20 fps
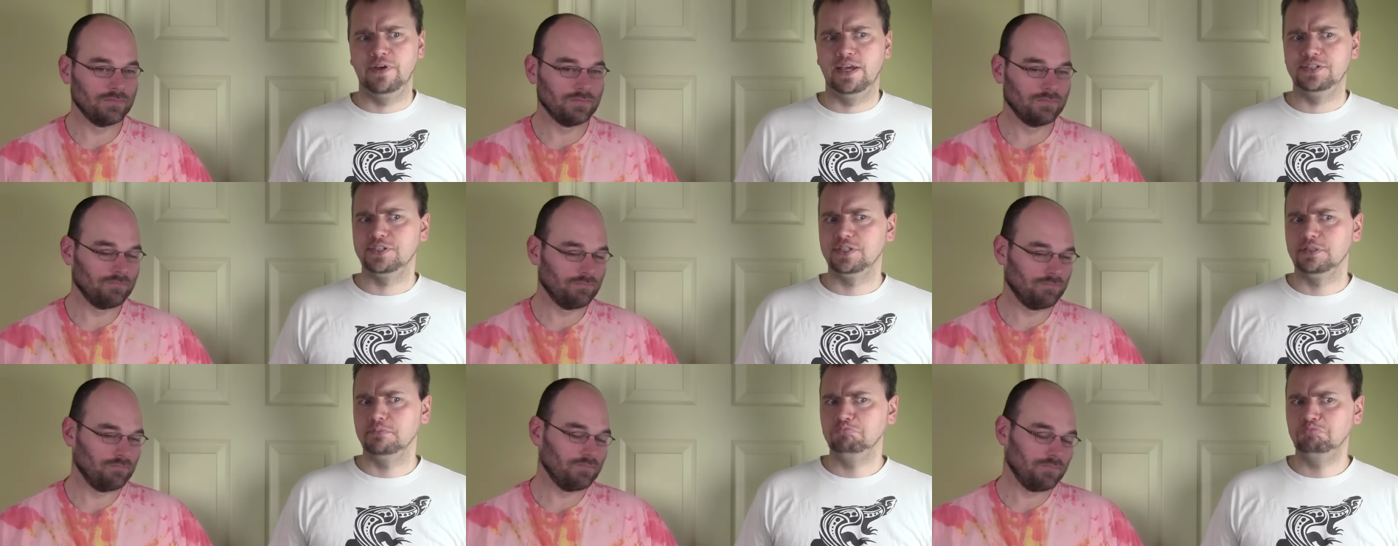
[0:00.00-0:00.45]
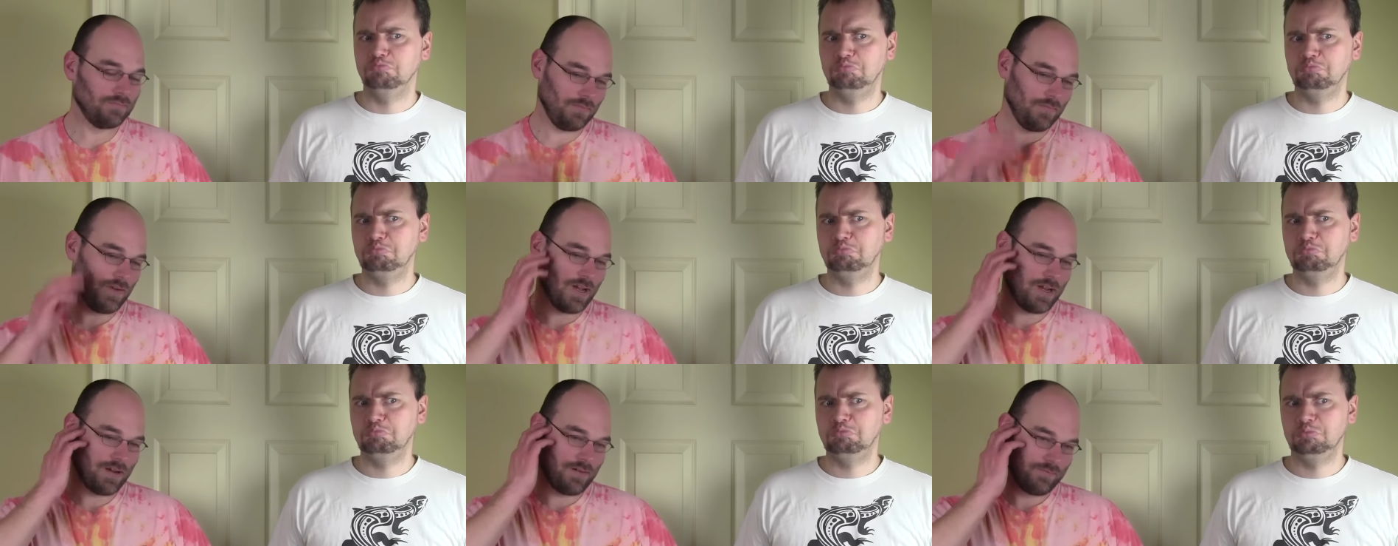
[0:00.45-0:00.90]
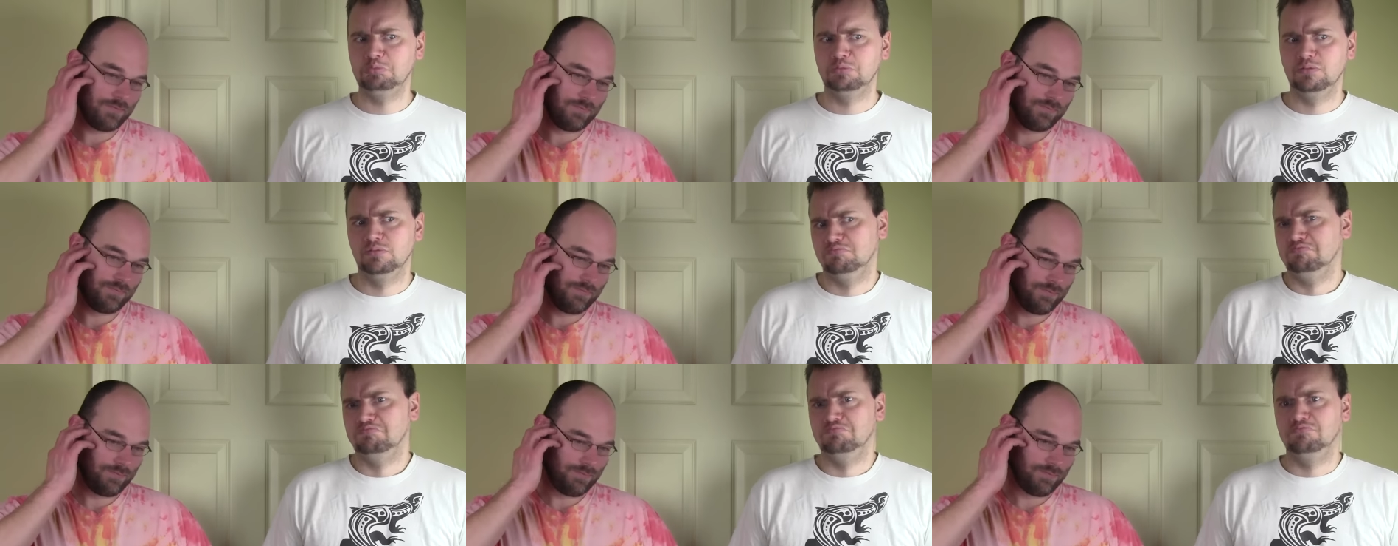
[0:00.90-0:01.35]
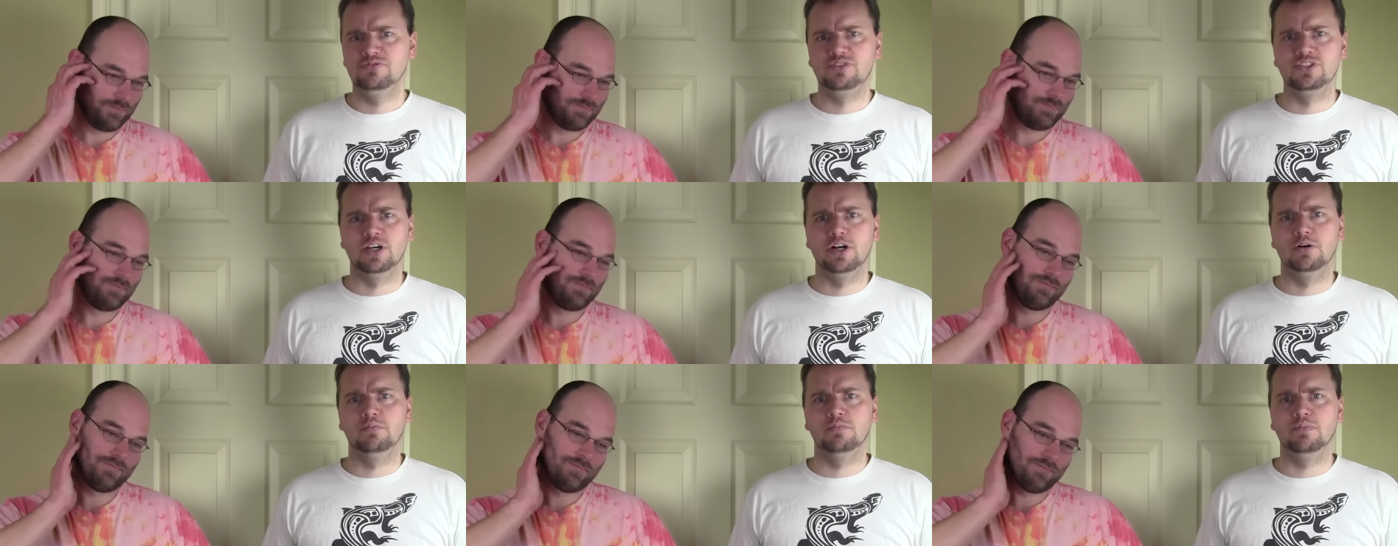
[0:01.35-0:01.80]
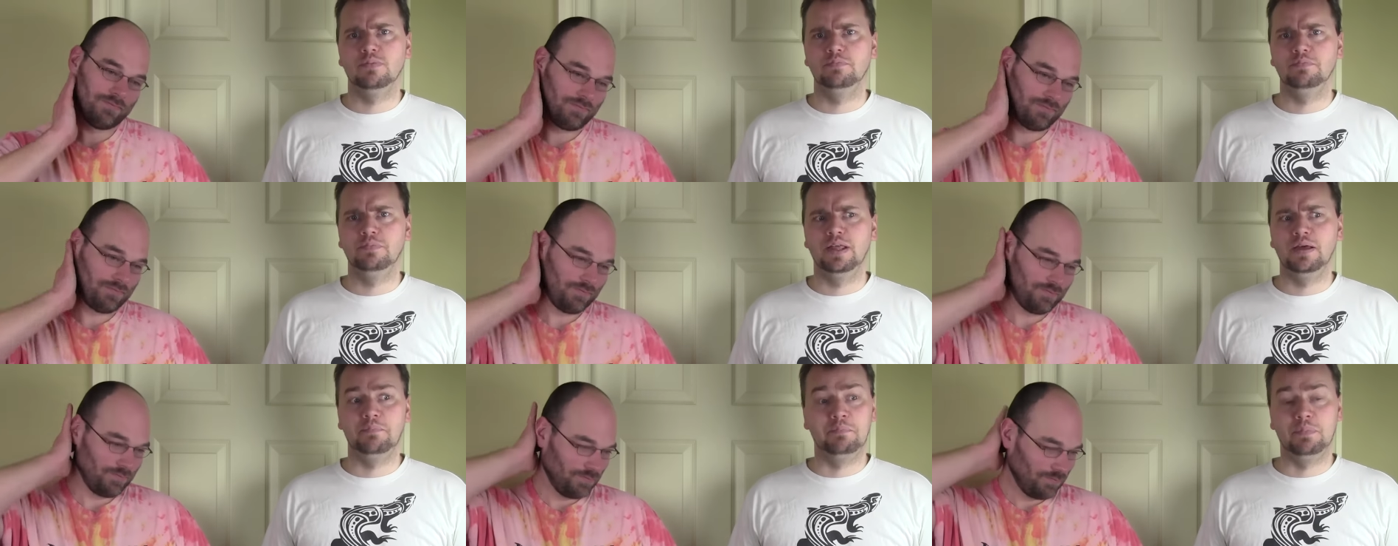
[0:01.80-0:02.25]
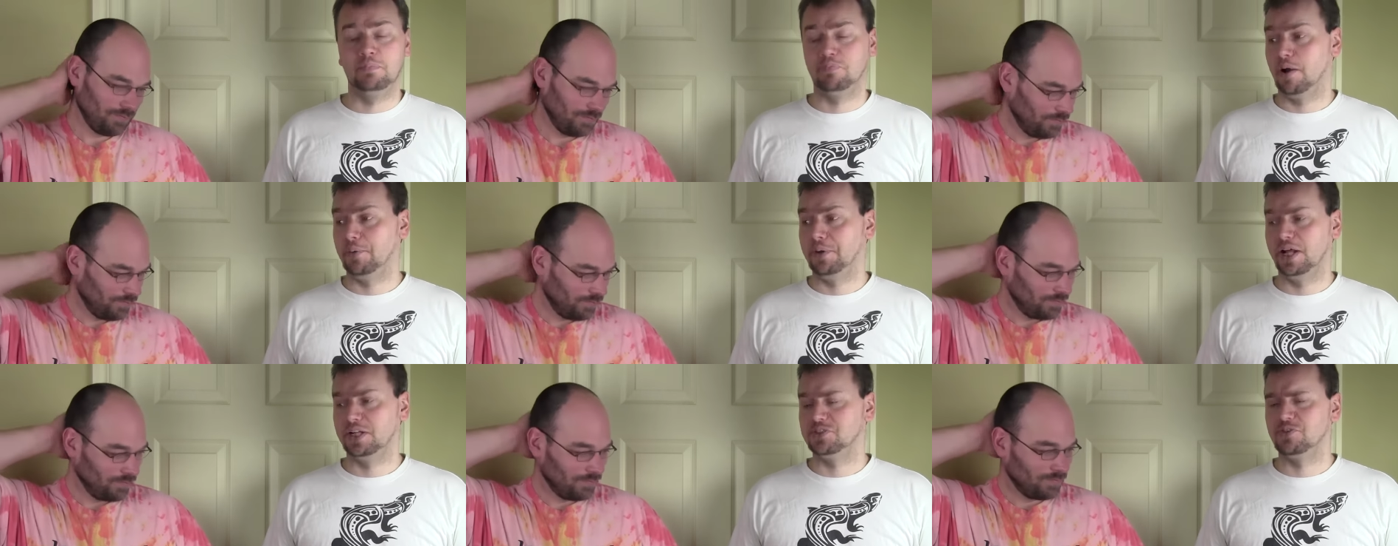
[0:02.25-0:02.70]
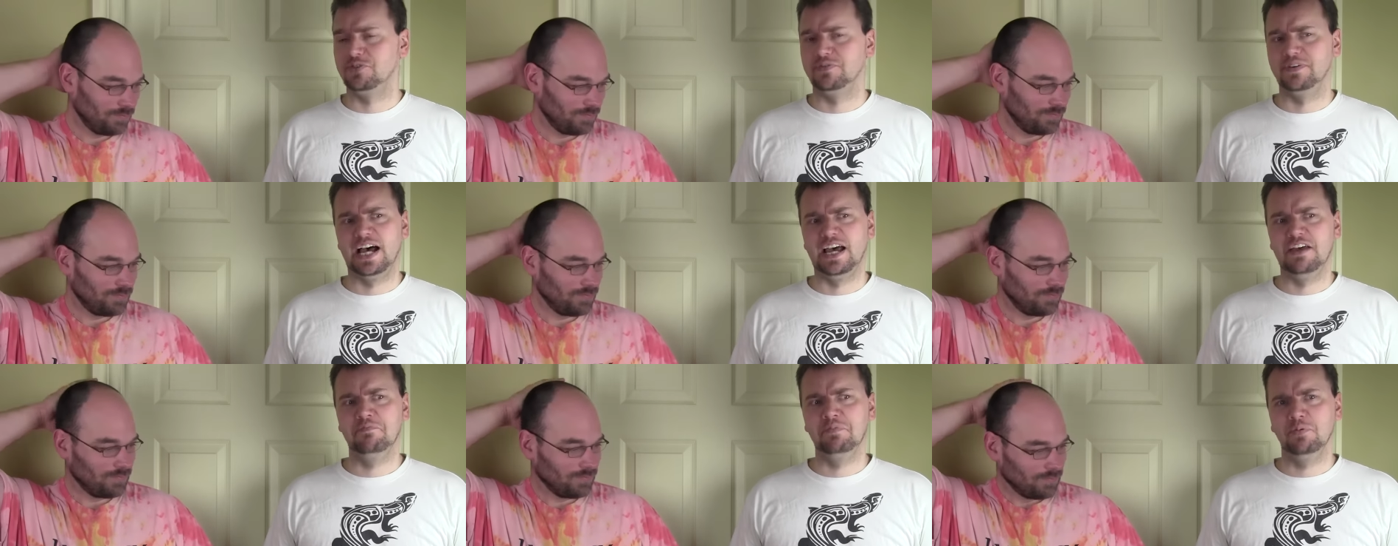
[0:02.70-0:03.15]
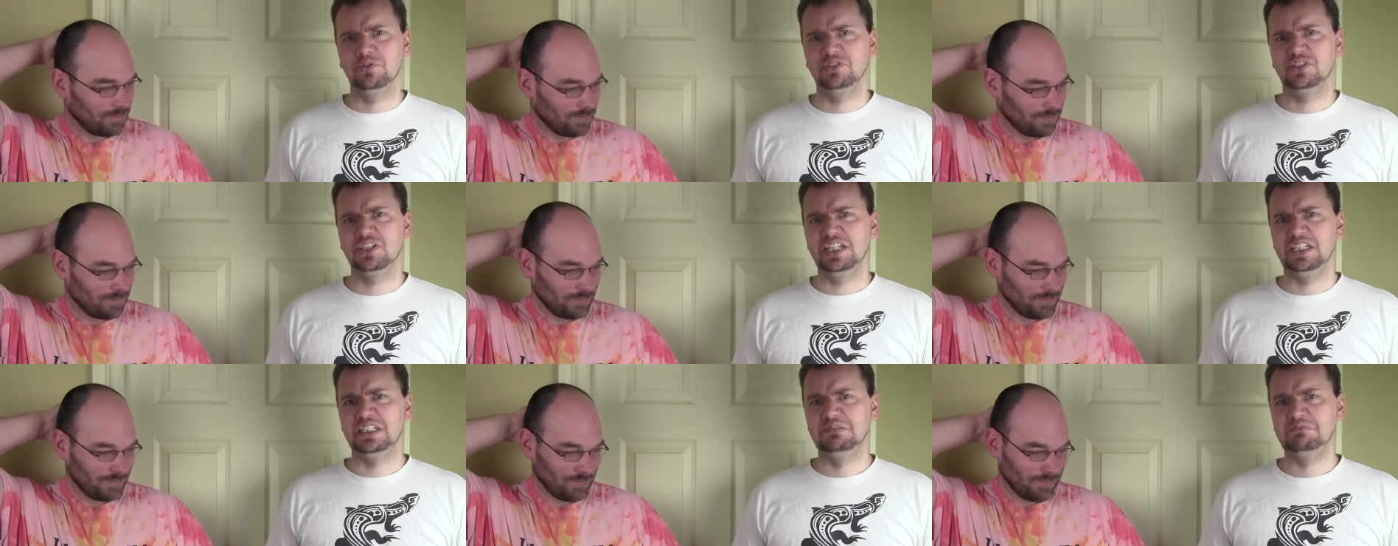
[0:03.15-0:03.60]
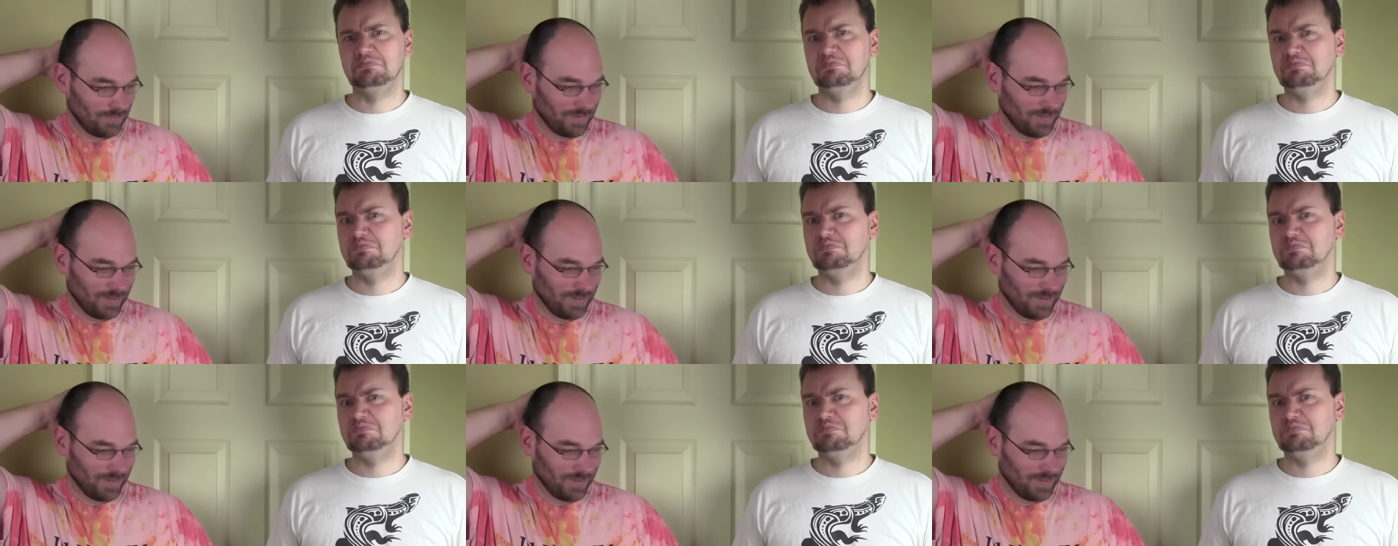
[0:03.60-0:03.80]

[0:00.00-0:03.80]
Speaker 1: face it. Yeah. So probably not survive, but we'll see.